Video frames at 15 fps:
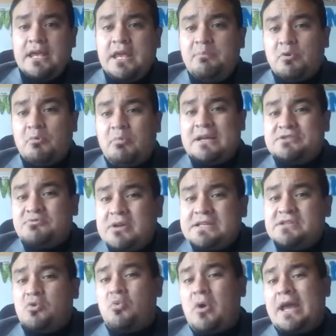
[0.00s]
he provides
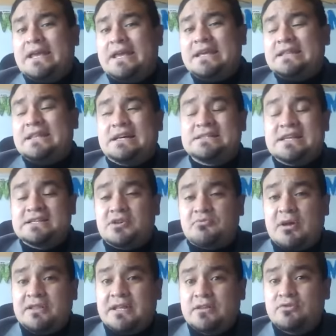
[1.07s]
reason why he does is the
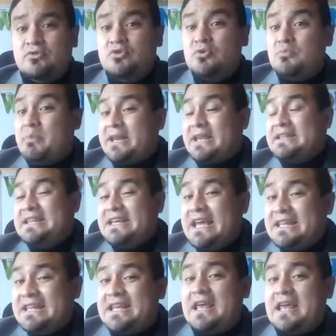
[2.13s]
right thing to do, but in the
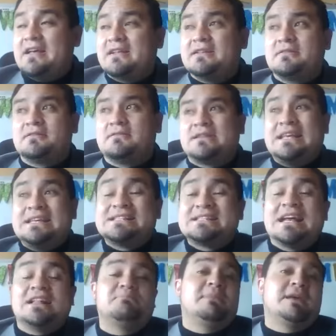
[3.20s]
end, he, his
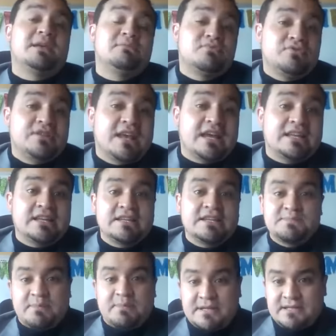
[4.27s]
guilt makes him to take an
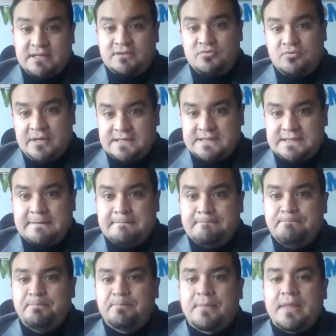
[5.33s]
unexpected twist.
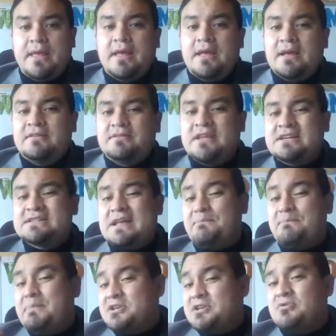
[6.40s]
There's a
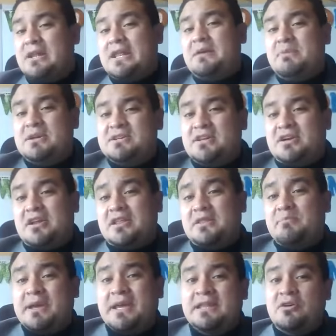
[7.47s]
visual imaginary at
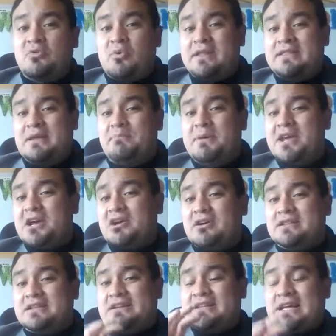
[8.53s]
the beginning when the main
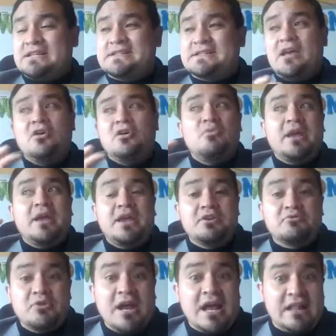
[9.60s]
character does, when he
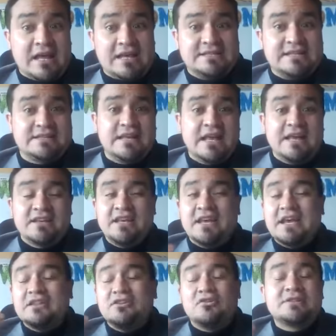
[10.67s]
realizes he
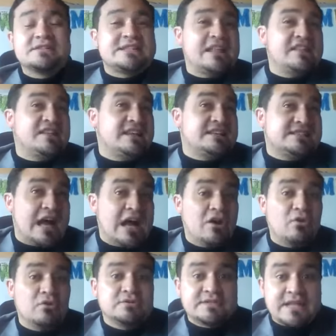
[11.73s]
cannot stand his
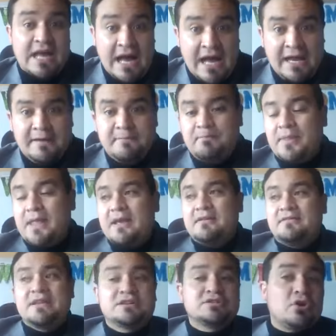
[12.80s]
uncle's eye.
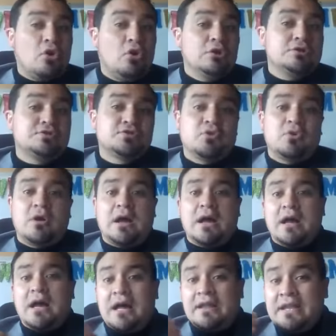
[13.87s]
There's also
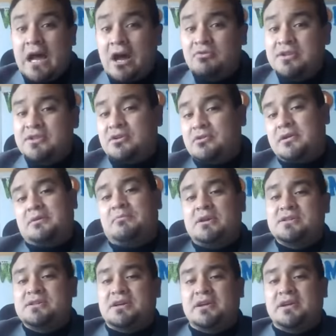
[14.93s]
an auditory
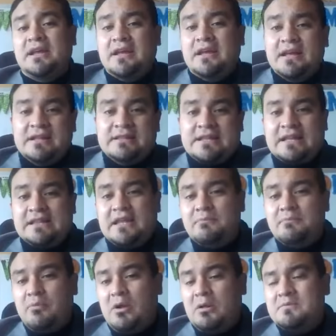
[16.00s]
imaginary that
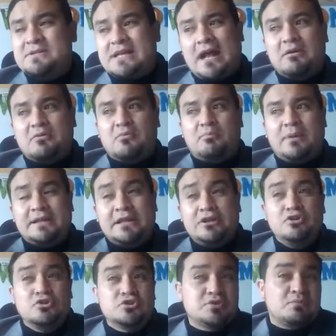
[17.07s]
evolves by the
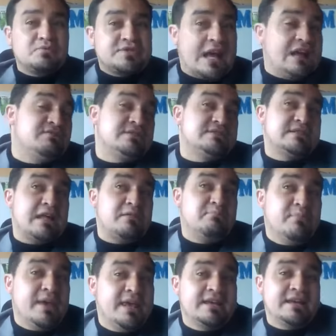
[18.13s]
use of sounds that
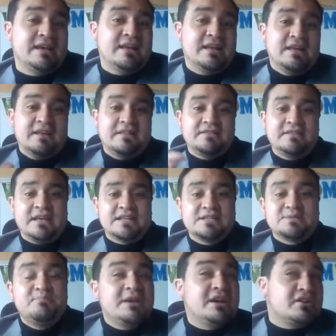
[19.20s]
make the
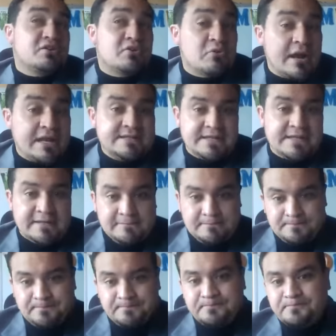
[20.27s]
speaker crazy.
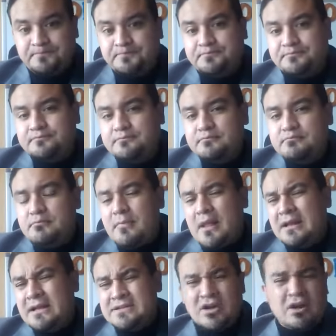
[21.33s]

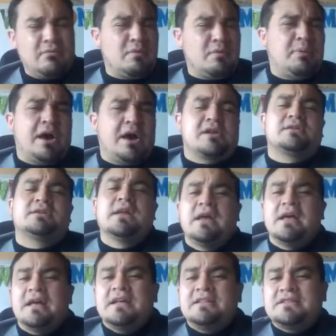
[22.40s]
Let's talk about pattern.
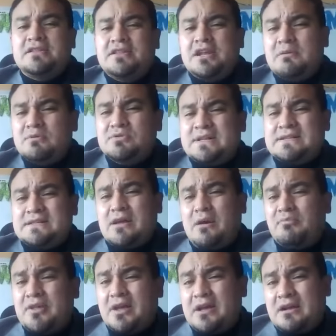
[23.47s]
The nervousness
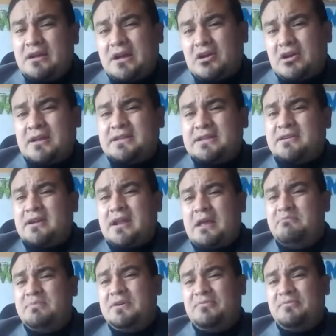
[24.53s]
of the character
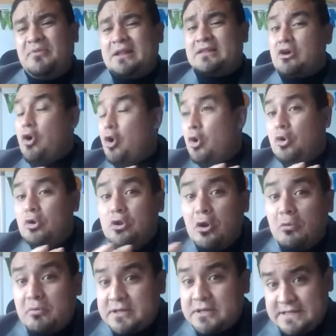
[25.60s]
can be felt all
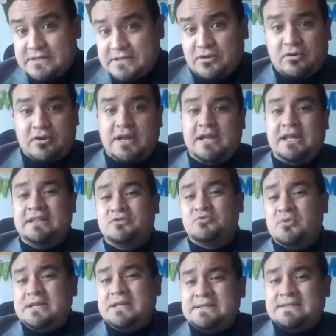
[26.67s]
over the story. It
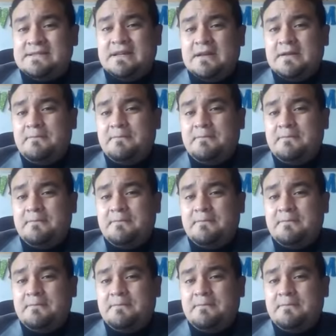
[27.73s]
twists